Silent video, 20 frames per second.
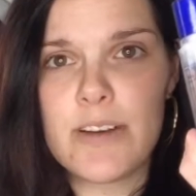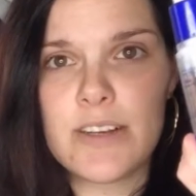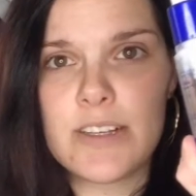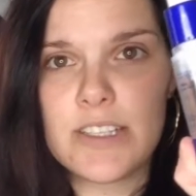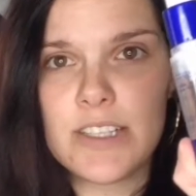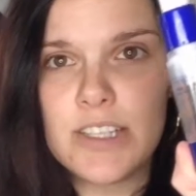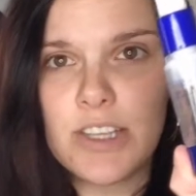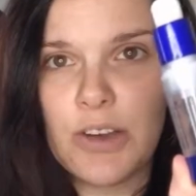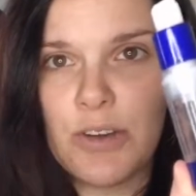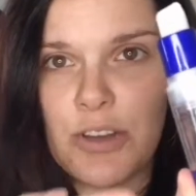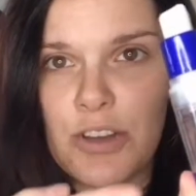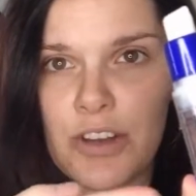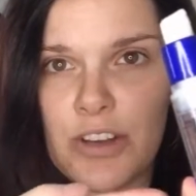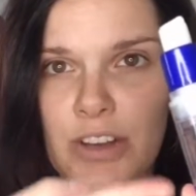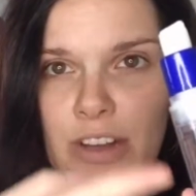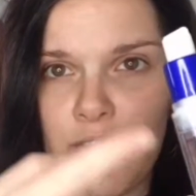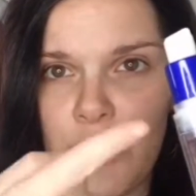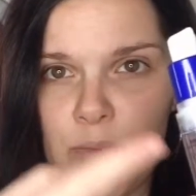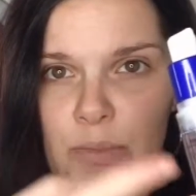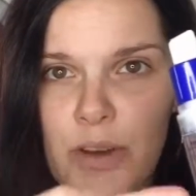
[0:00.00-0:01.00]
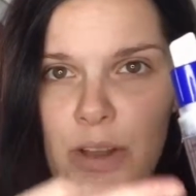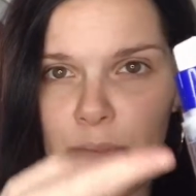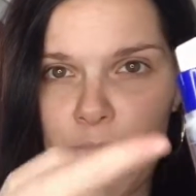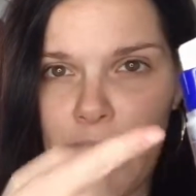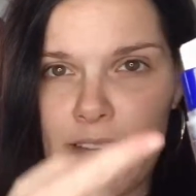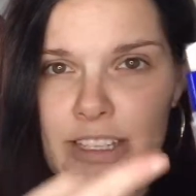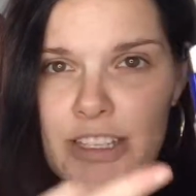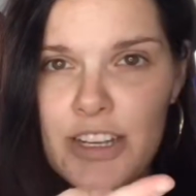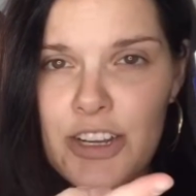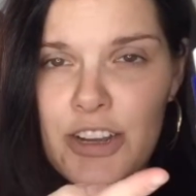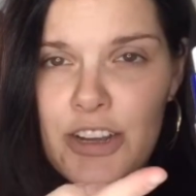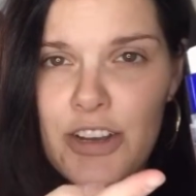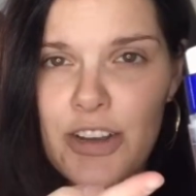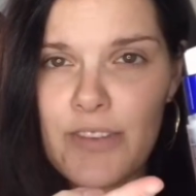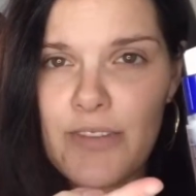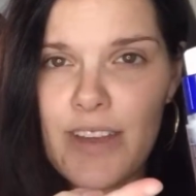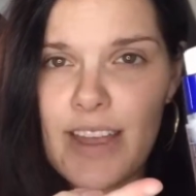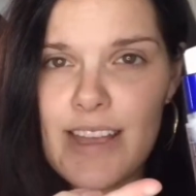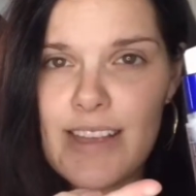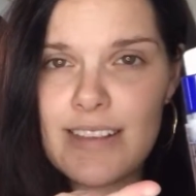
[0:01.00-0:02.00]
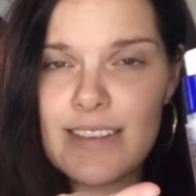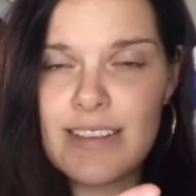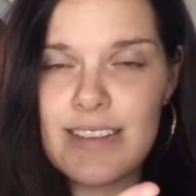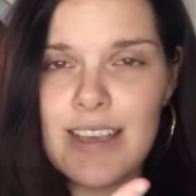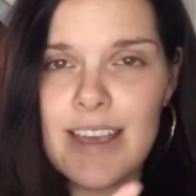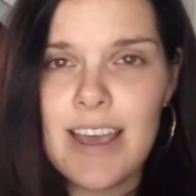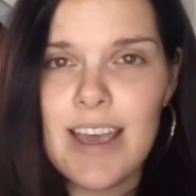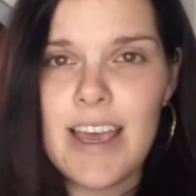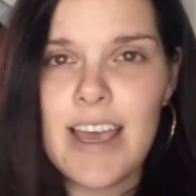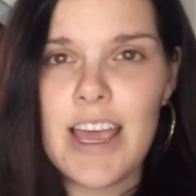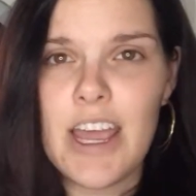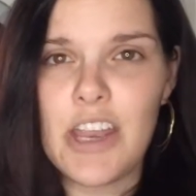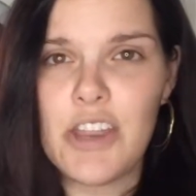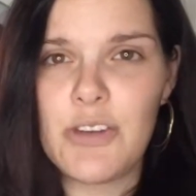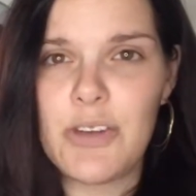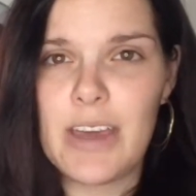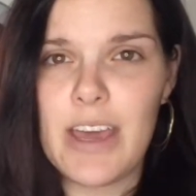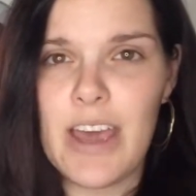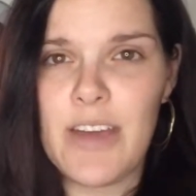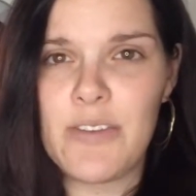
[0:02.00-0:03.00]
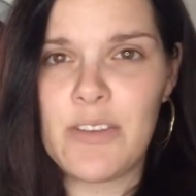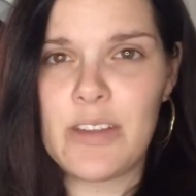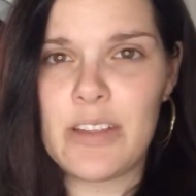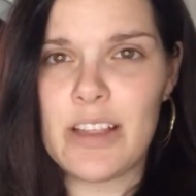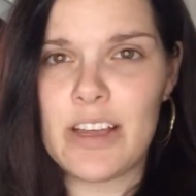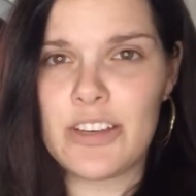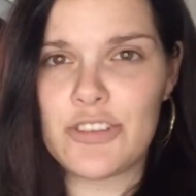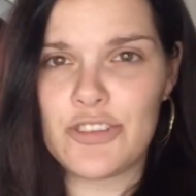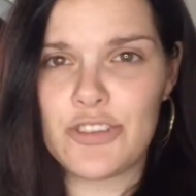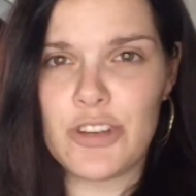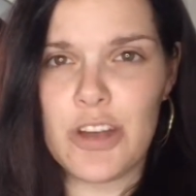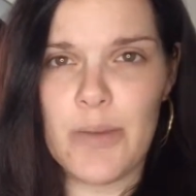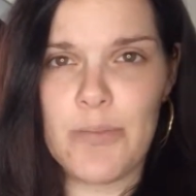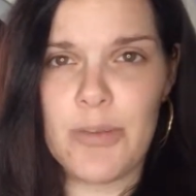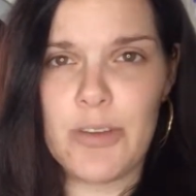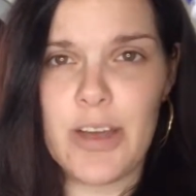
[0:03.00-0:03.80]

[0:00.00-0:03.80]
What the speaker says: so you're never putting bacteria on your face, and you get every last drop.